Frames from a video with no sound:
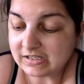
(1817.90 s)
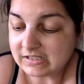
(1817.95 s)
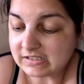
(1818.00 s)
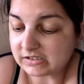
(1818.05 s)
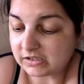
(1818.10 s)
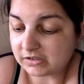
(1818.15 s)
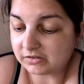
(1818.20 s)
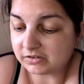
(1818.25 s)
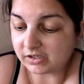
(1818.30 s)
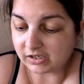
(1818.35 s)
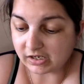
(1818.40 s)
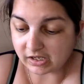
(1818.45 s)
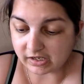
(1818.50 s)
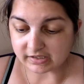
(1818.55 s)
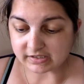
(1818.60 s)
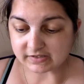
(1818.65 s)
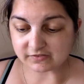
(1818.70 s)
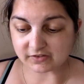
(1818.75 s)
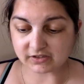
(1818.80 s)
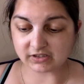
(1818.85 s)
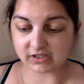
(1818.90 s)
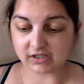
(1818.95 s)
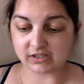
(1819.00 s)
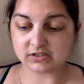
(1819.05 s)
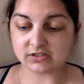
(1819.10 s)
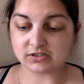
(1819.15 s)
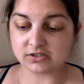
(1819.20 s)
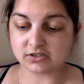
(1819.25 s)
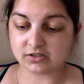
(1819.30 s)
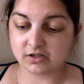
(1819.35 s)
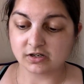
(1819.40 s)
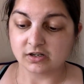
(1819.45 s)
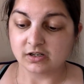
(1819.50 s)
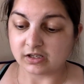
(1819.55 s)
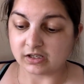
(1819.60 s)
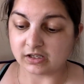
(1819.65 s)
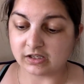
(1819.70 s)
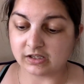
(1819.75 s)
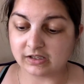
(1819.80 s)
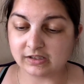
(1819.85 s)
So the last thing then
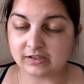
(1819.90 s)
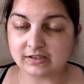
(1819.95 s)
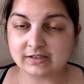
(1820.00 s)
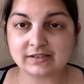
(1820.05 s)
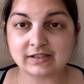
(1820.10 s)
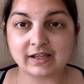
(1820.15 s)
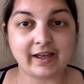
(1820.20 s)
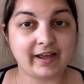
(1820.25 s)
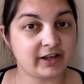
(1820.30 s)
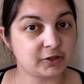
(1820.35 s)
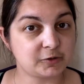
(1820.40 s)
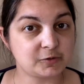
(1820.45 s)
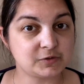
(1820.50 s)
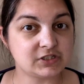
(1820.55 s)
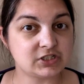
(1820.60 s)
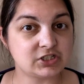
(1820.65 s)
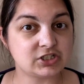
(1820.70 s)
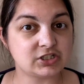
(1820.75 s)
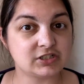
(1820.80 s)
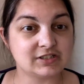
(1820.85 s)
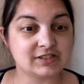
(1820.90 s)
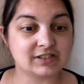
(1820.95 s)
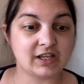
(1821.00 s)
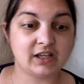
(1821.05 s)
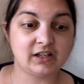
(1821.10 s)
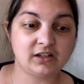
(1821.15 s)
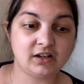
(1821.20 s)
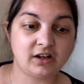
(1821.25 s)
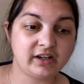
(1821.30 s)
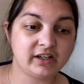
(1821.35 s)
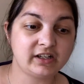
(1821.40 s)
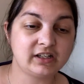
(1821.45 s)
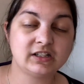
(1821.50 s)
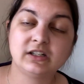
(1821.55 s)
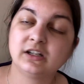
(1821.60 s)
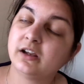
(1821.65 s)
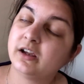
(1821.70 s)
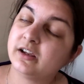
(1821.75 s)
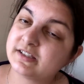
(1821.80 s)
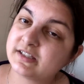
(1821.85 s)
is acquisition, and I
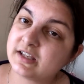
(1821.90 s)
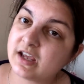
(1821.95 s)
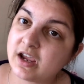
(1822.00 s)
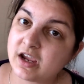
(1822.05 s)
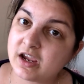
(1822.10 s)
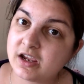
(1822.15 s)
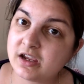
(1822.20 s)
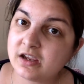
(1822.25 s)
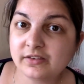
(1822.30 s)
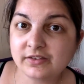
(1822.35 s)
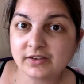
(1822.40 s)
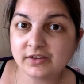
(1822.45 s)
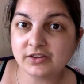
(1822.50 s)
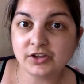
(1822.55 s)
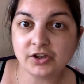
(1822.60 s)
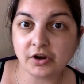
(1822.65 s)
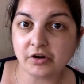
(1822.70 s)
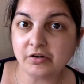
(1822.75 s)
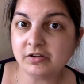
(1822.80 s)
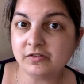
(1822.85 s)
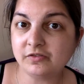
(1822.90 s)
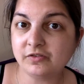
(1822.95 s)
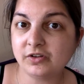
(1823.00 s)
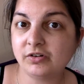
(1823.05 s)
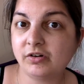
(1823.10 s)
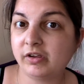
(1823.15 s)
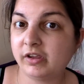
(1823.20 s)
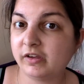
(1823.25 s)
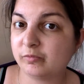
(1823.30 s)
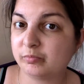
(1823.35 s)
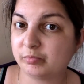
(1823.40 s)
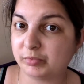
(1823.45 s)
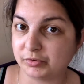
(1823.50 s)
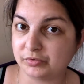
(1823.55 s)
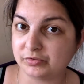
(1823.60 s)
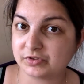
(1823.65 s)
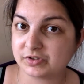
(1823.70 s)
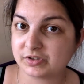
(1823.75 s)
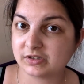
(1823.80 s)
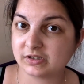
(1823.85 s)
can say that the only thing I have
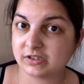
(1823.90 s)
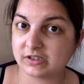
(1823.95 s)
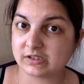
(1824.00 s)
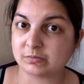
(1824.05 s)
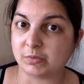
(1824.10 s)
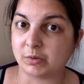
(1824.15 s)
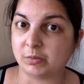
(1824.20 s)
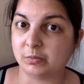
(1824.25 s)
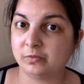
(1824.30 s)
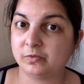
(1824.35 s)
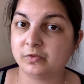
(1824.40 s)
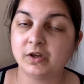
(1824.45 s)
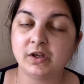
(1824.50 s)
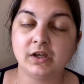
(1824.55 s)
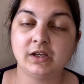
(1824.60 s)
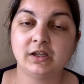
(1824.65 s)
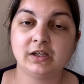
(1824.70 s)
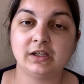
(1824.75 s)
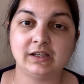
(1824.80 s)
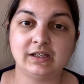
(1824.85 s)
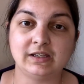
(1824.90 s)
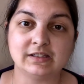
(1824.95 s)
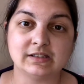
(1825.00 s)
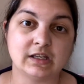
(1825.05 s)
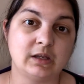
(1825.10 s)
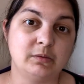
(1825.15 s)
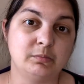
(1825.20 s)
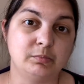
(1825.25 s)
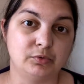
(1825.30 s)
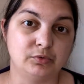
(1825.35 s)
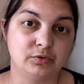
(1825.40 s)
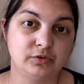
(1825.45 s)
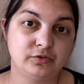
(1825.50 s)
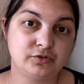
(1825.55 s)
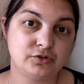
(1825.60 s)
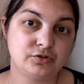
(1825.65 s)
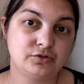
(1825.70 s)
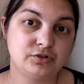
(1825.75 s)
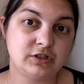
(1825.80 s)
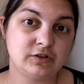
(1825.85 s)
bought this month is a ball of
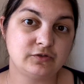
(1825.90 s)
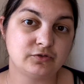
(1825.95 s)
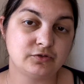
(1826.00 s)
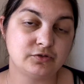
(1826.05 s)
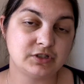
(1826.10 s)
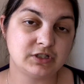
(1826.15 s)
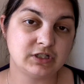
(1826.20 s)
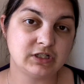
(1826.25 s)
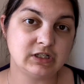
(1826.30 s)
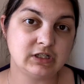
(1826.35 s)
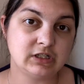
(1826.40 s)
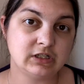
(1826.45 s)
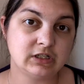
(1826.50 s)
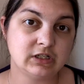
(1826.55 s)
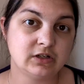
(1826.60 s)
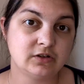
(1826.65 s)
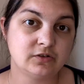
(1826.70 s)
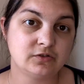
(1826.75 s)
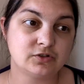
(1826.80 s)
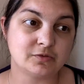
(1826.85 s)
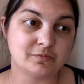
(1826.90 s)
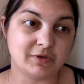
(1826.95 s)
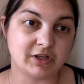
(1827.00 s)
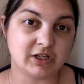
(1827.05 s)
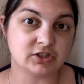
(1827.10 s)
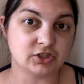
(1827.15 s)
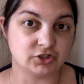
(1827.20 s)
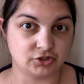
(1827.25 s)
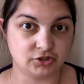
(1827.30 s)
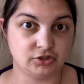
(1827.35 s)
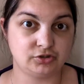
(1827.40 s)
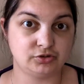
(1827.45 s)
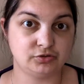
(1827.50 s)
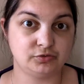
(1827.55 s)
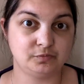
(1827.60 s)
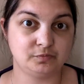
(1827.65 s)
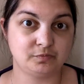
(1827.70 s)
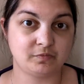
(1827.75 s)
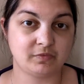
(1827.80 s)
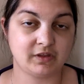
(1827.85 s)
Tutti Frutti to make the
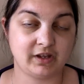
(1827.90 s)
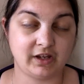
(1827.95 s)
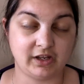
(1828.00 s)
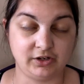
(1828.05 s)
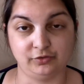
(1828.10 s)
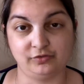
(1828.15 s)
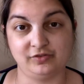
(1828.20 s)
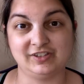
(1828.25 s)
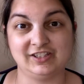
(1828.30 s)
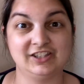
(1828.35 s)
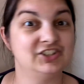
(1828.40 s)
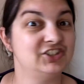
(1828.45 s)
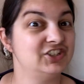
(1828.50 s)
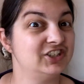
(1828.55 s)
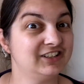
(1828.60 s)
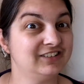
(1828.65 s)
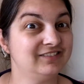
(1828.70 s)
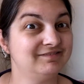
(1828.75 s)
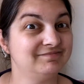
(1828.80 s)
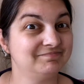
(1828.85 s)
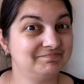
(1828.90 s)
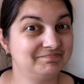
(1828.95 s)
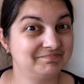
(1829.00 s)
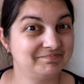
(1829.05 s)
turtle, and obviously the chicken.